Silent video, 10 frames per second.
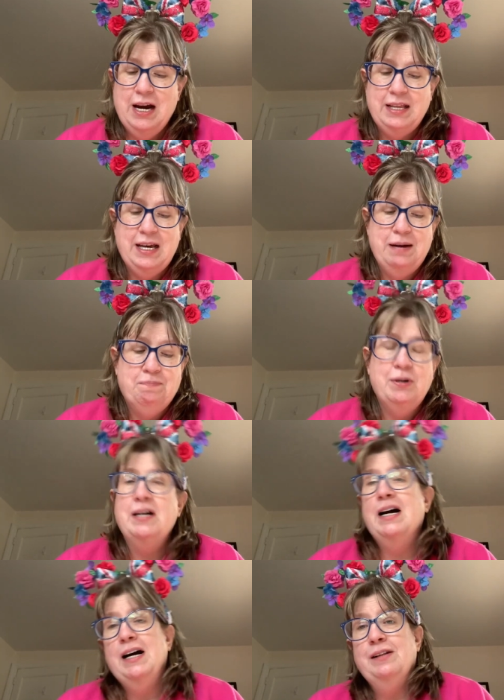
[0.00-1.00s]
they
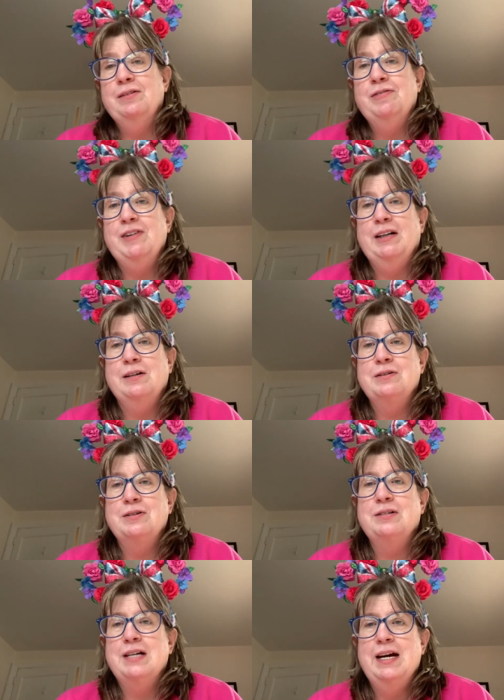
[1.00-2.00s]
put other
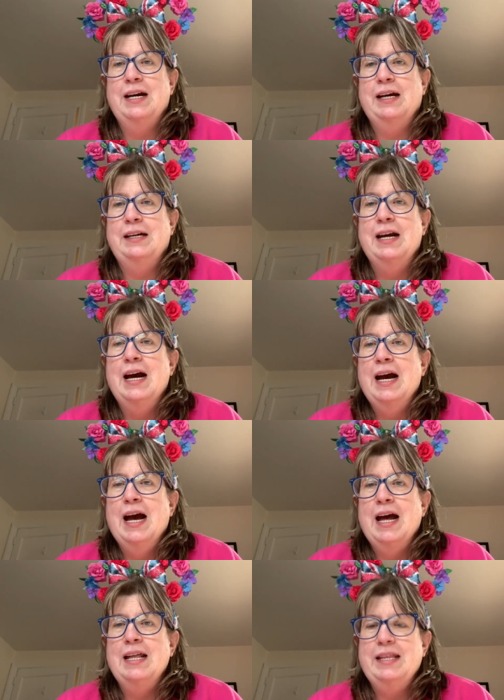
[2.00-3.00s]
fillers and
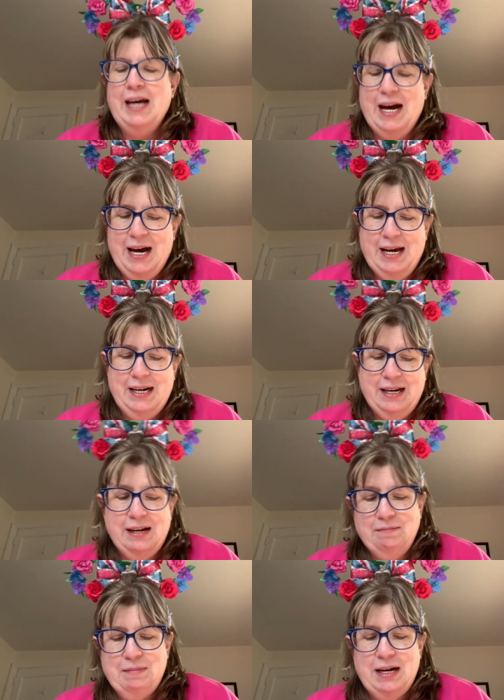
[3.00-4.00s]
that
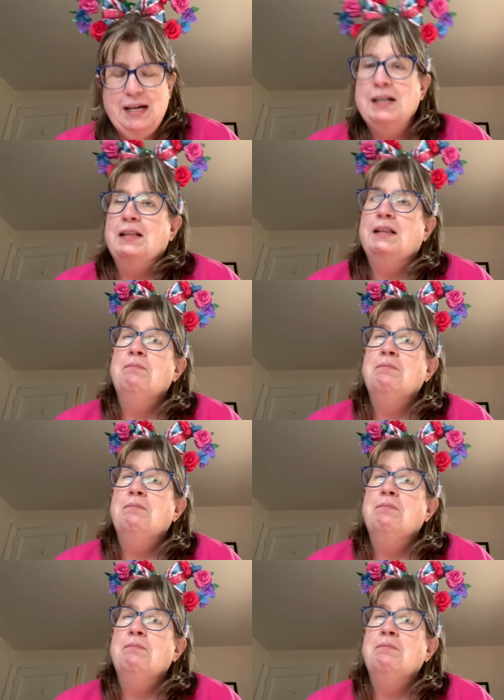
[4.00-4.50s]
made